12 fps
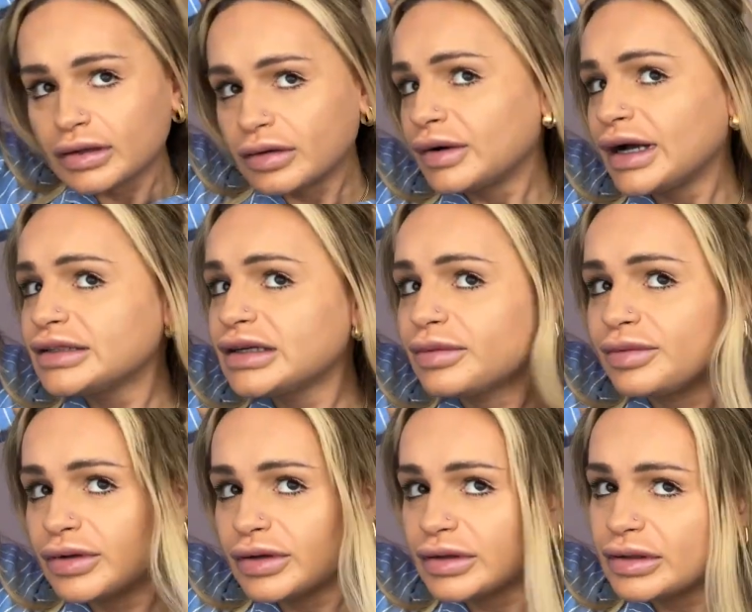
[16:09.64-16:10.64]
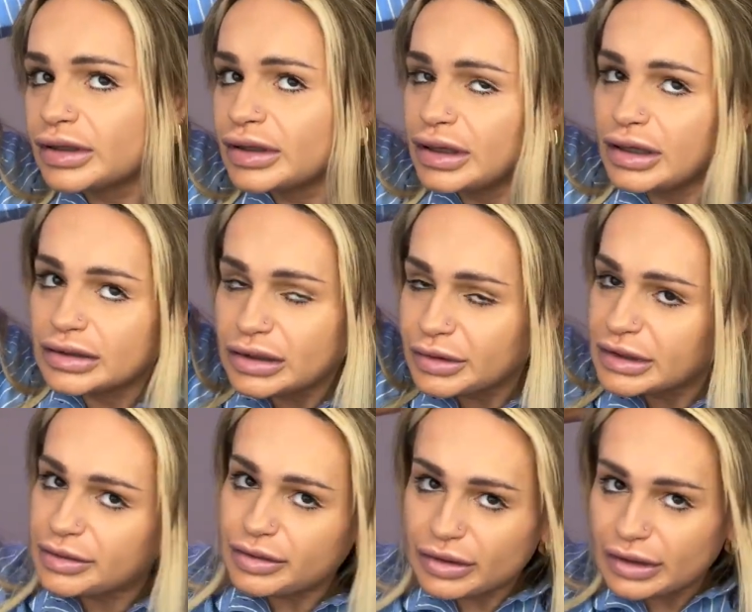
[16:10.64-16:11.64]
Where did I put... Oh, I don't know where to
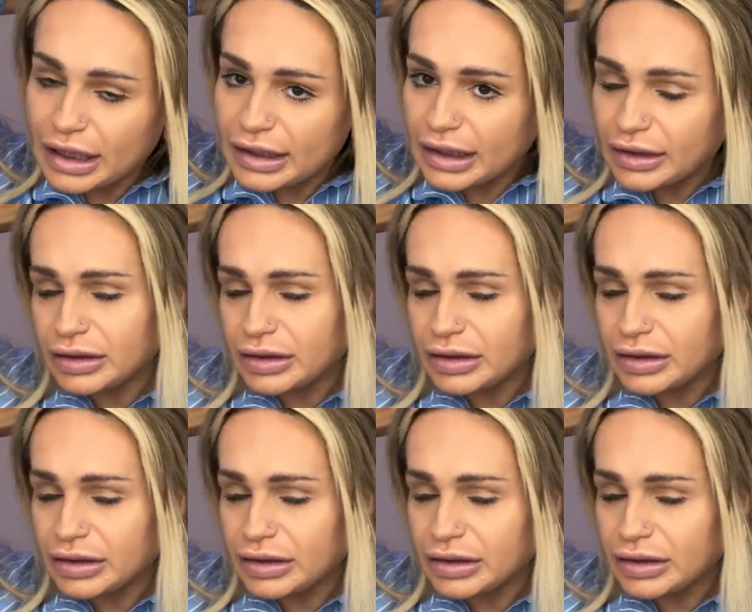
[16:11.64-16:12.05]
put that now.